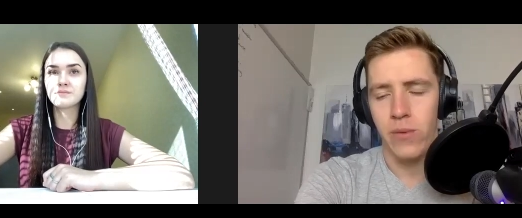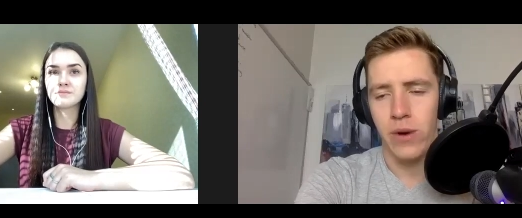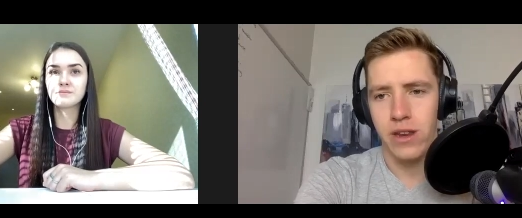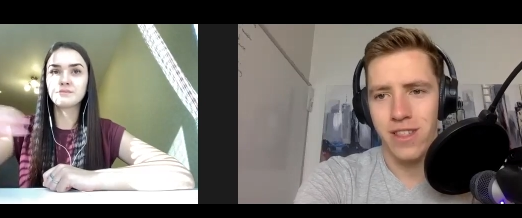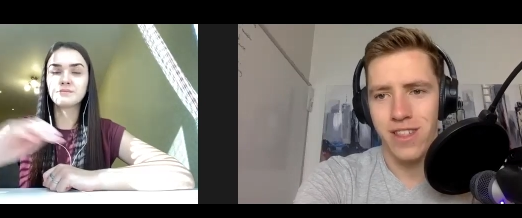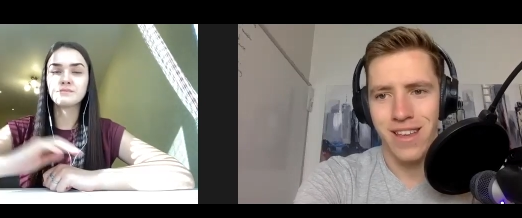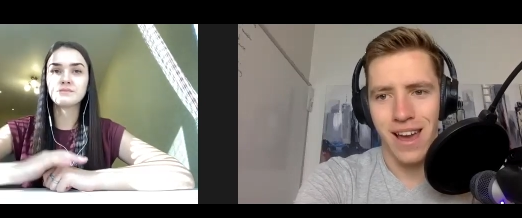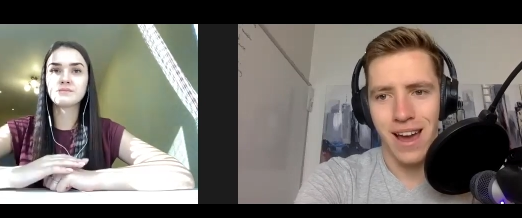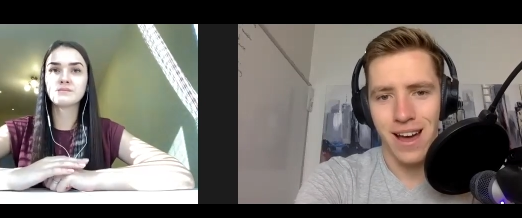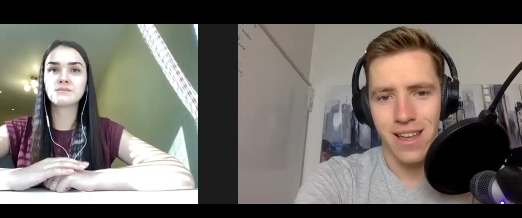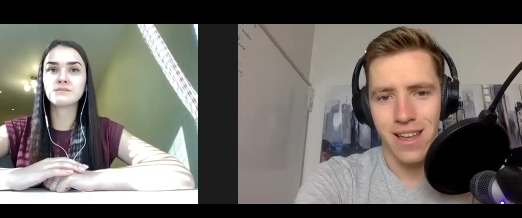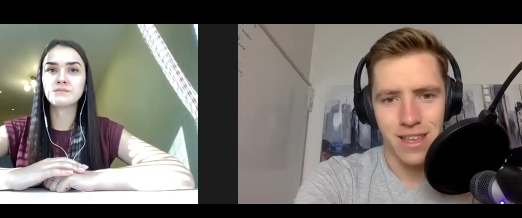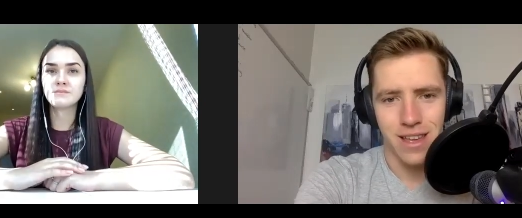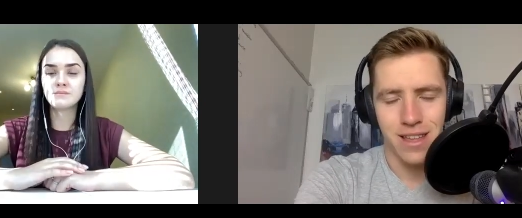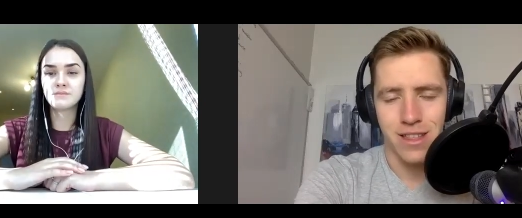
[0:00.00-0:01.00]
Speaker 1: ones
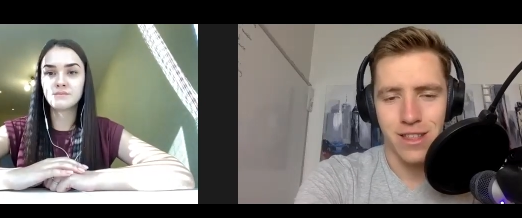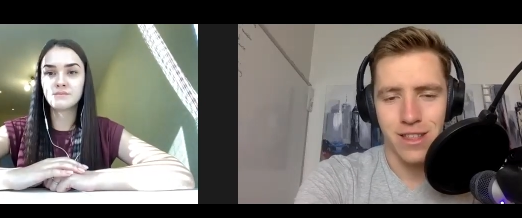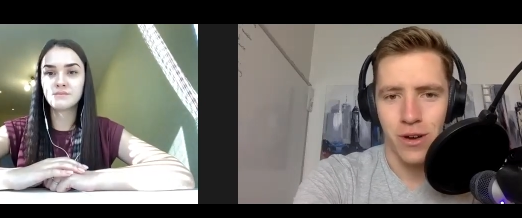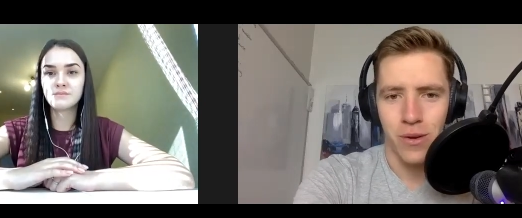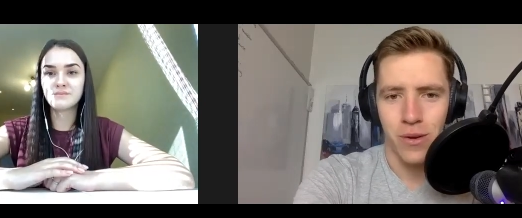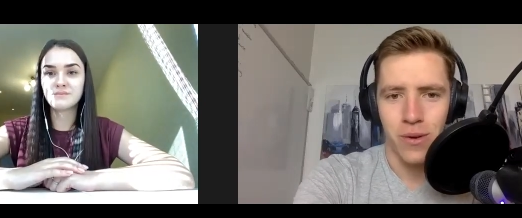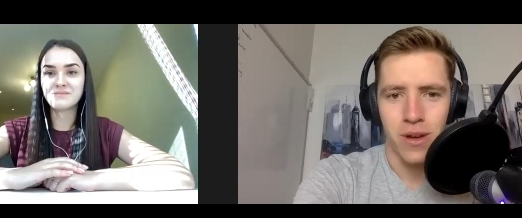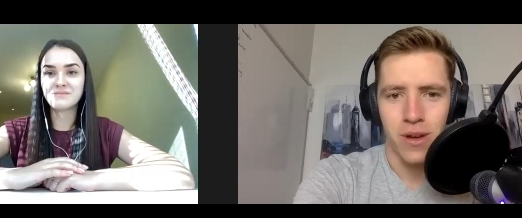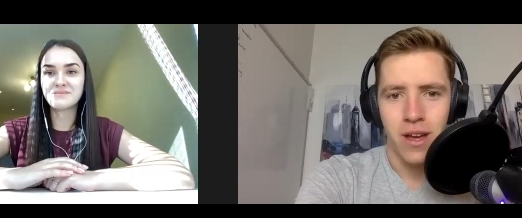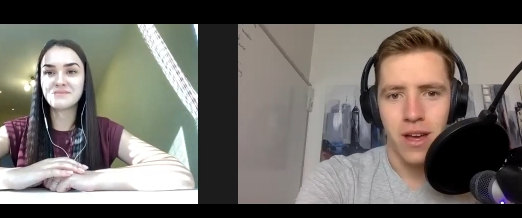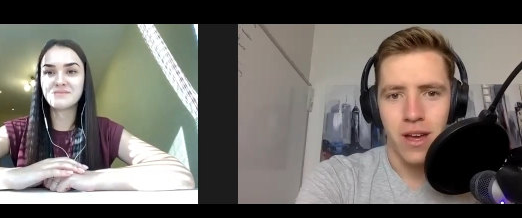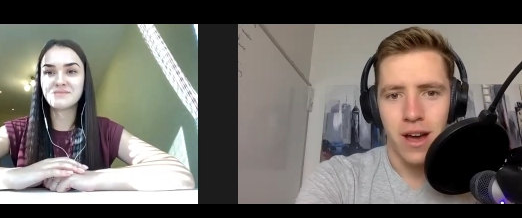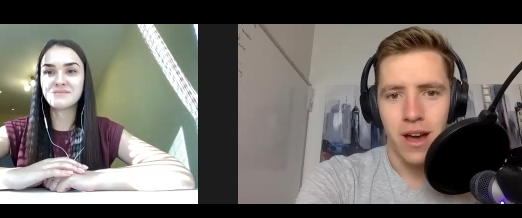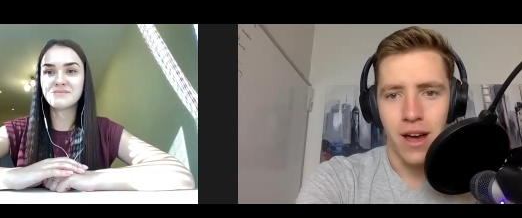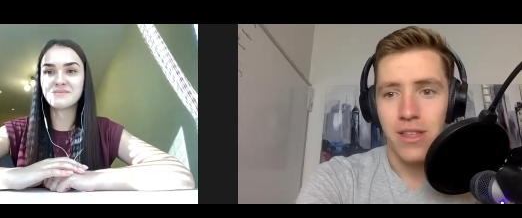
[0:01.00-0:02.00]
out there. So
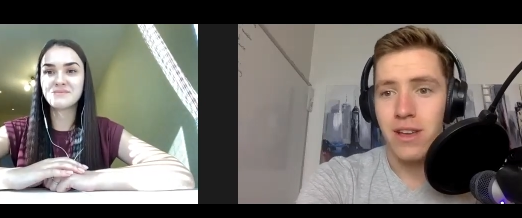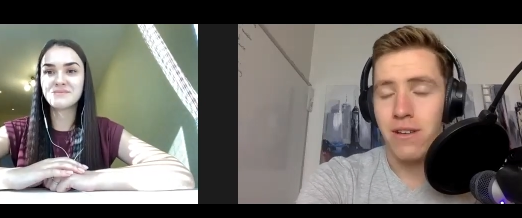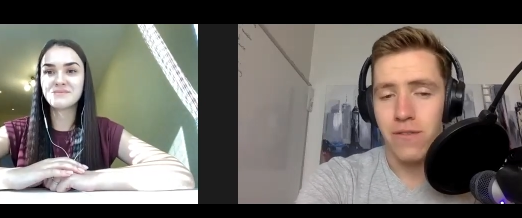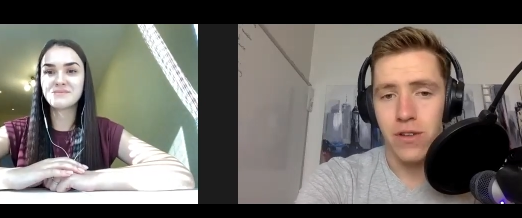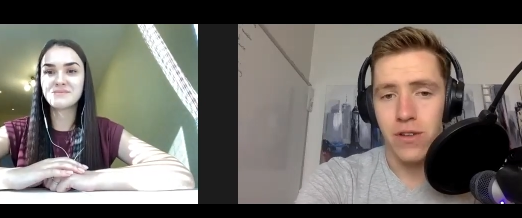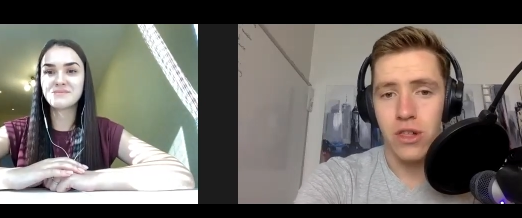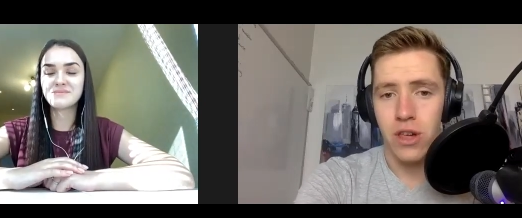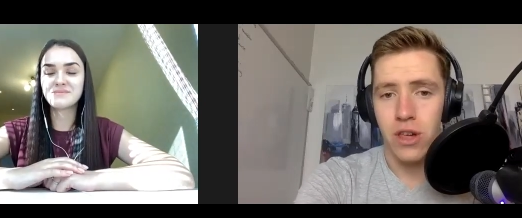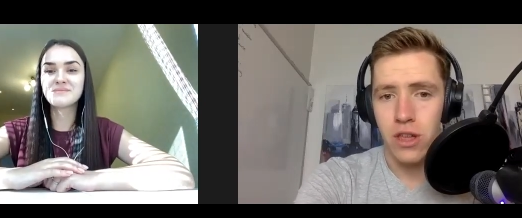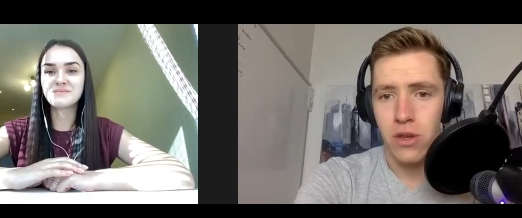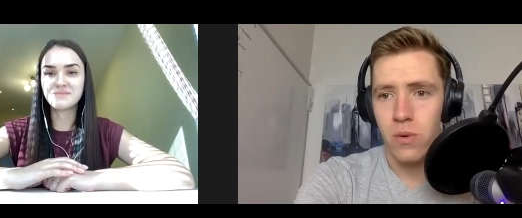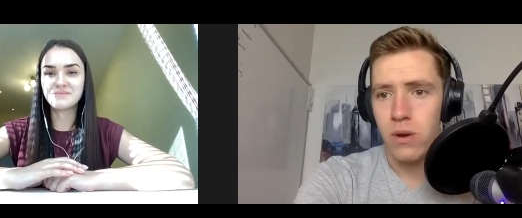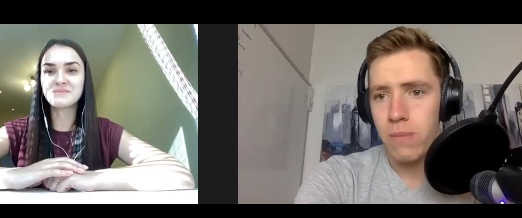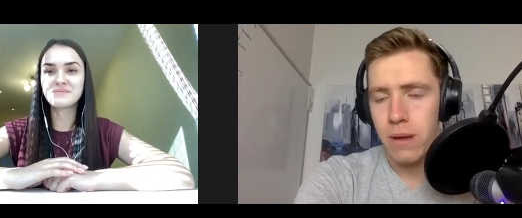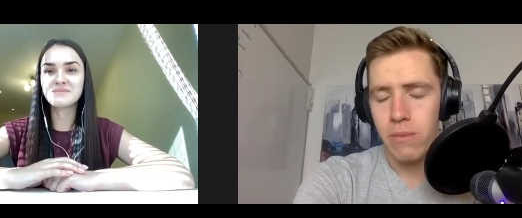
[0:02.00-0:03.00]
I think for
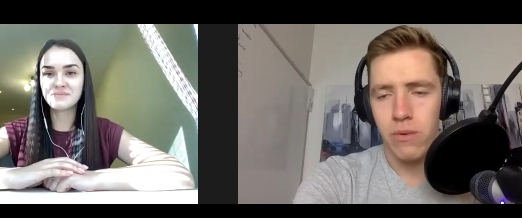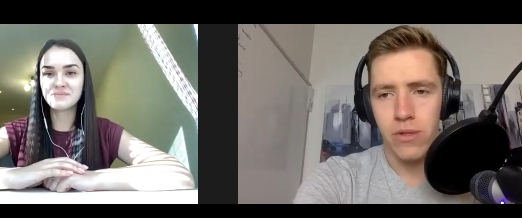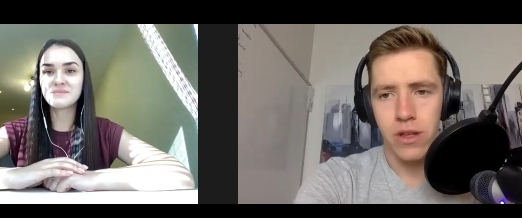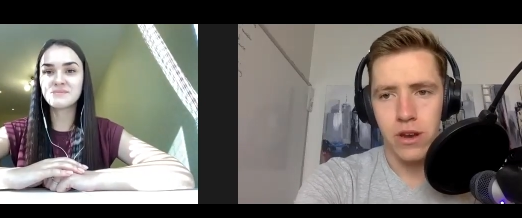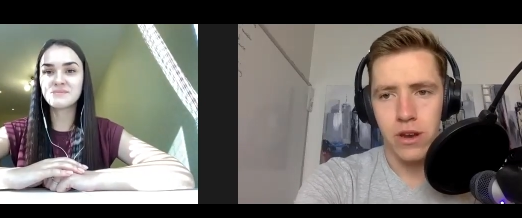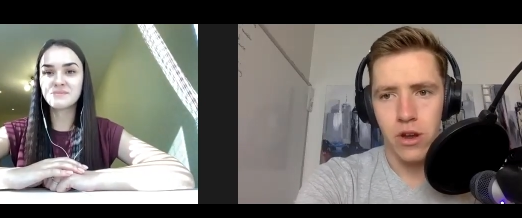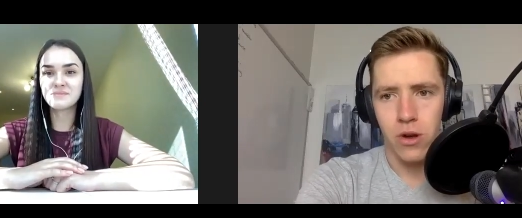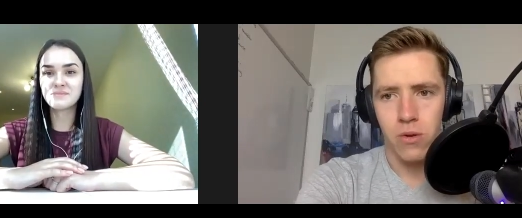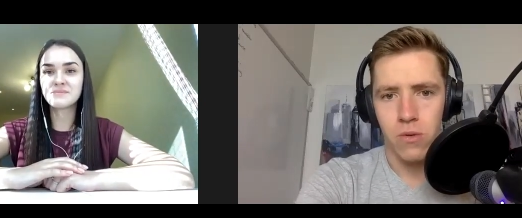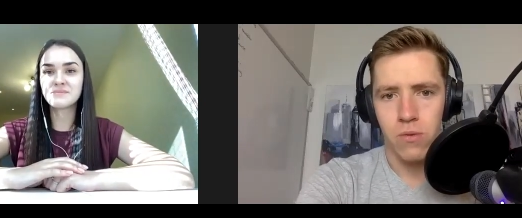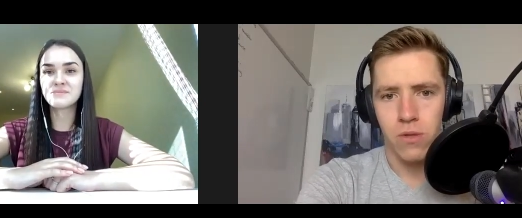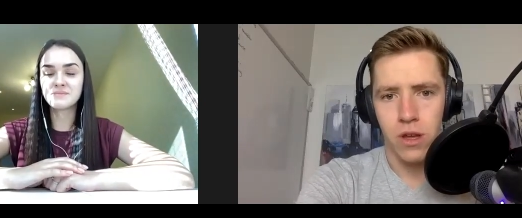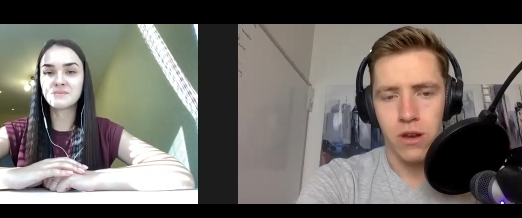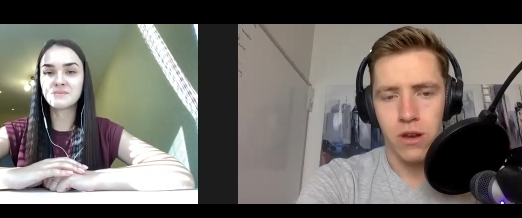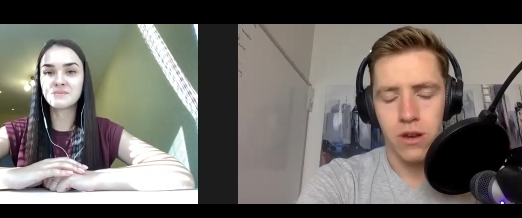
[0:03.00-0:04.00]
genuine people that know that